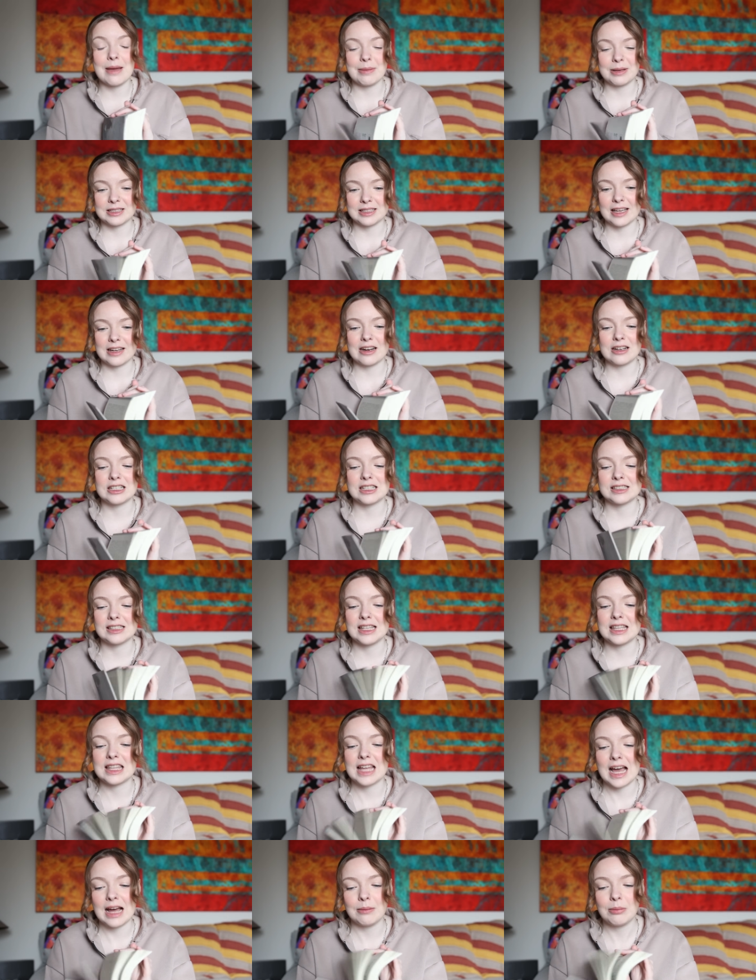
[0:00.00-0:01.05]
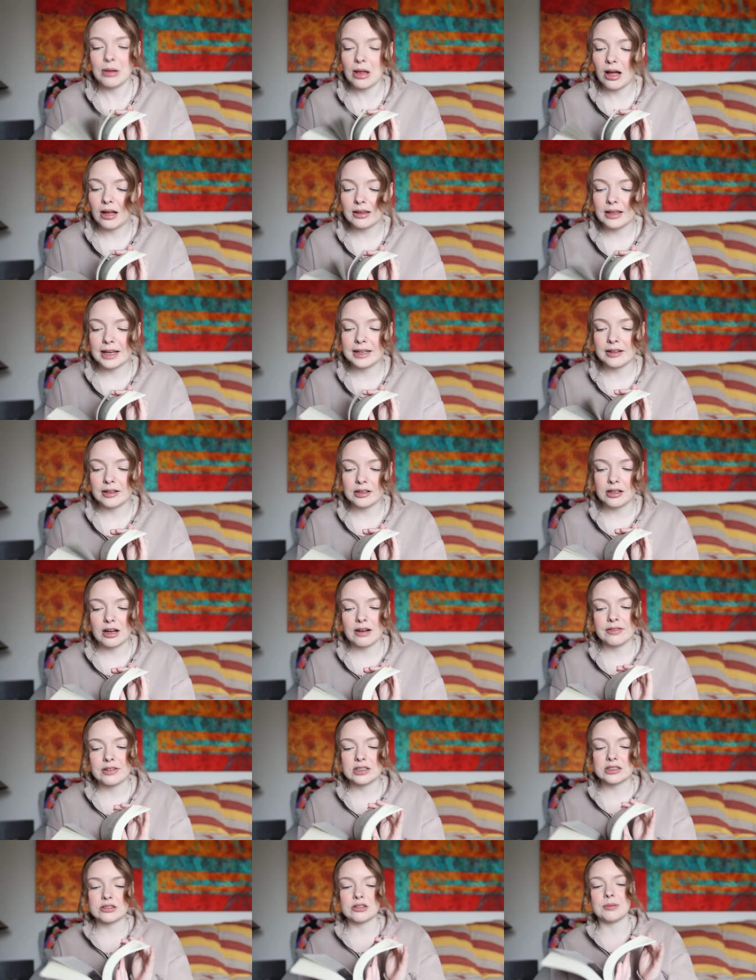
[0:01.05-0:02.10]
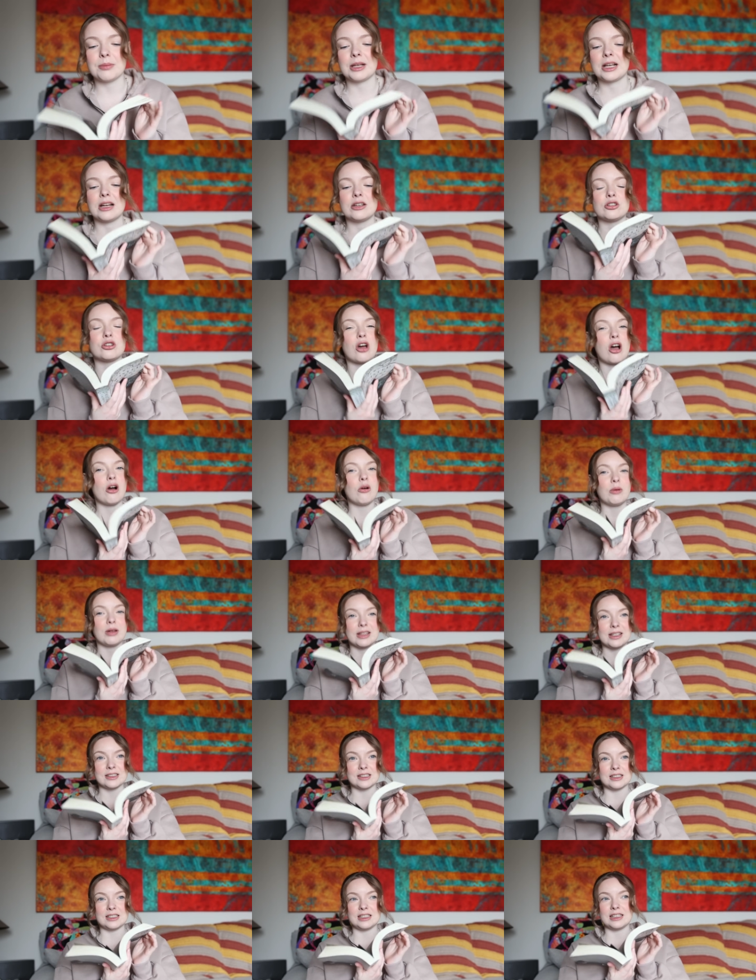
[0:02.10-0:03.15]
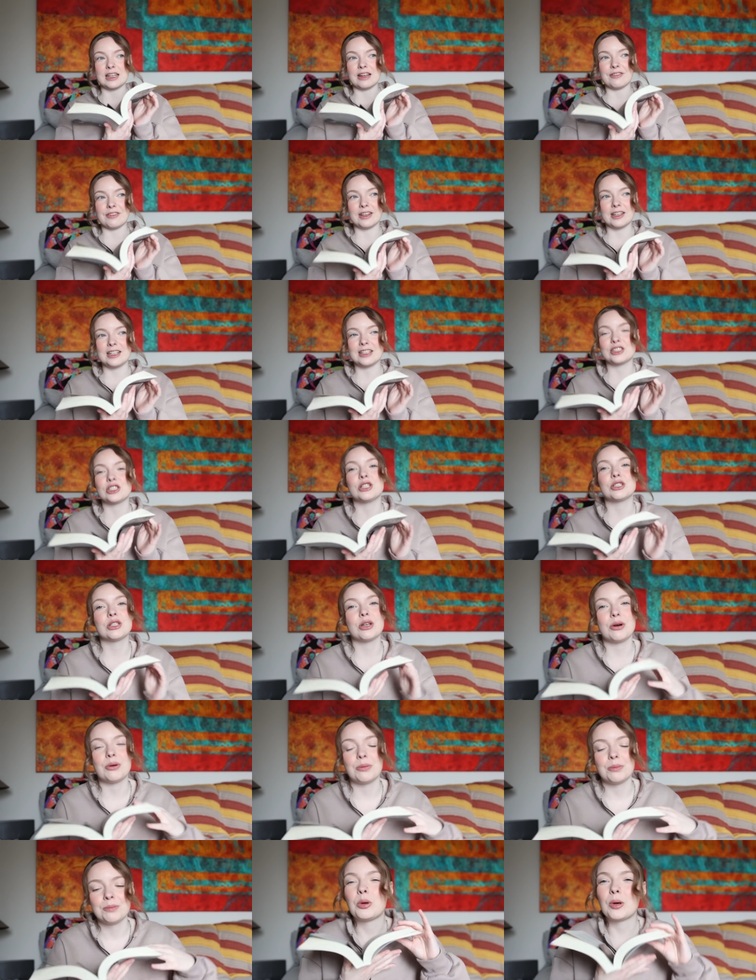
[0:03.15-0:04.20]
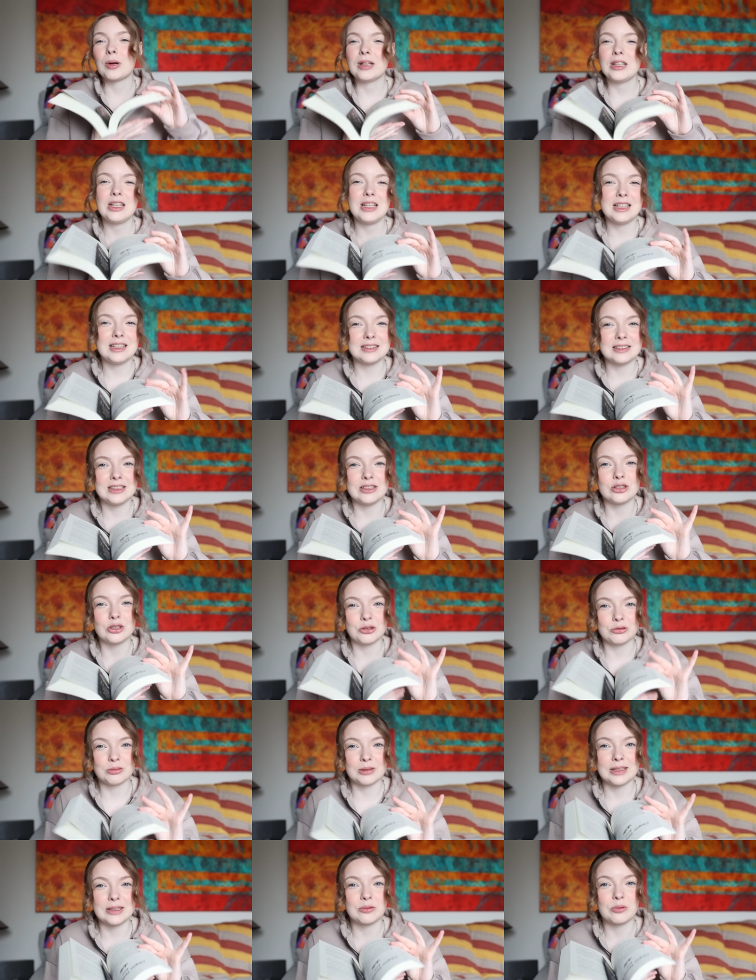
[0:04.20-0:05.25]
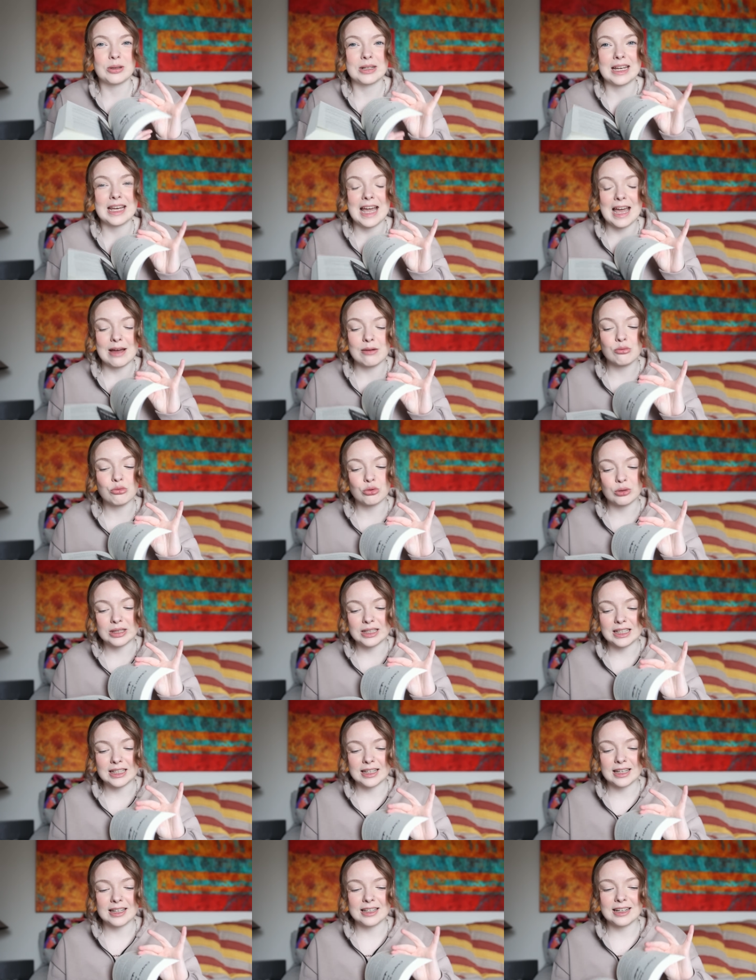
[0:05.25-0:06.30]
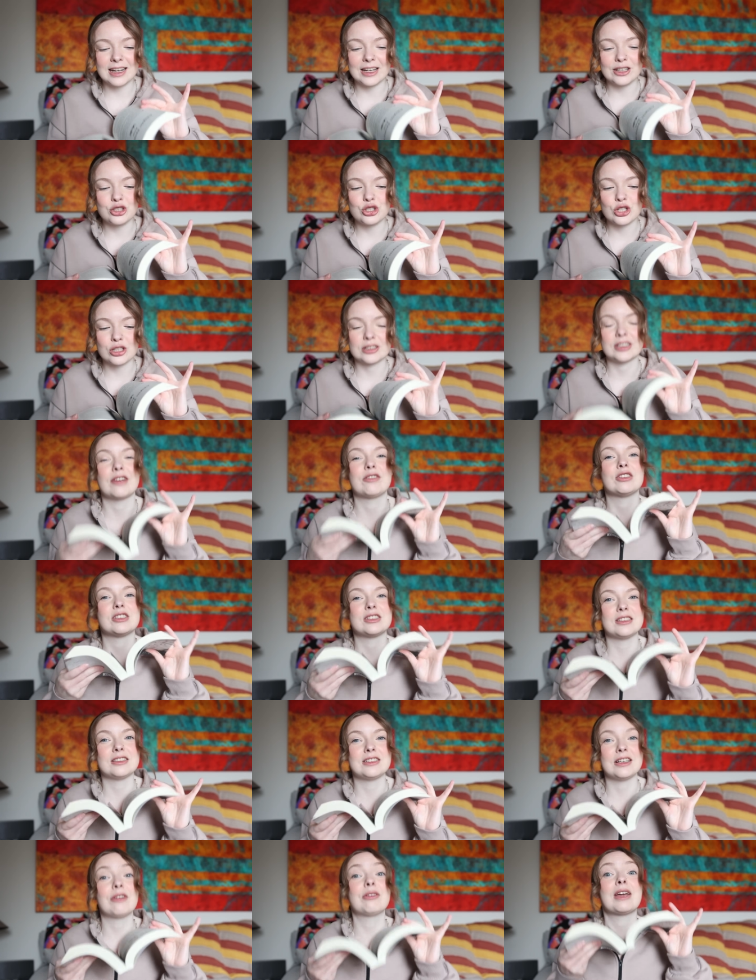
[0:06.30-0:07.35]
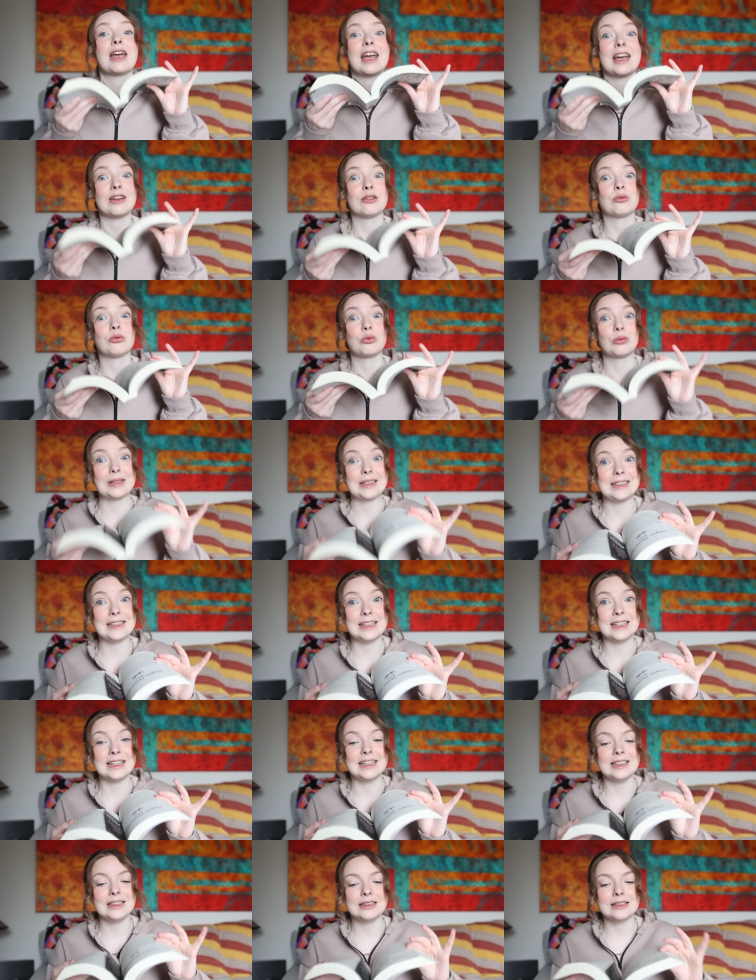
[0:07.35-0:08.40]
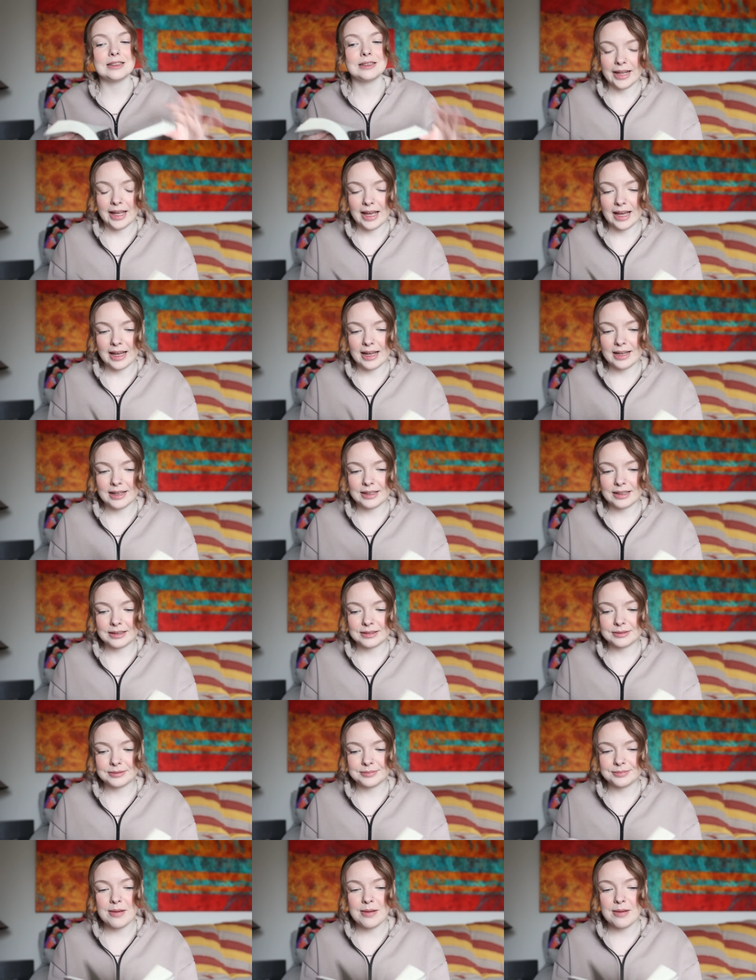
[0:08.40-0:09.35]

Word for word: I'm excited to see that plot line uncover. So I'm like not willing to DNF it. It's also pretty easy to read when I am reading it. I just have to sit down and read it. Yeah.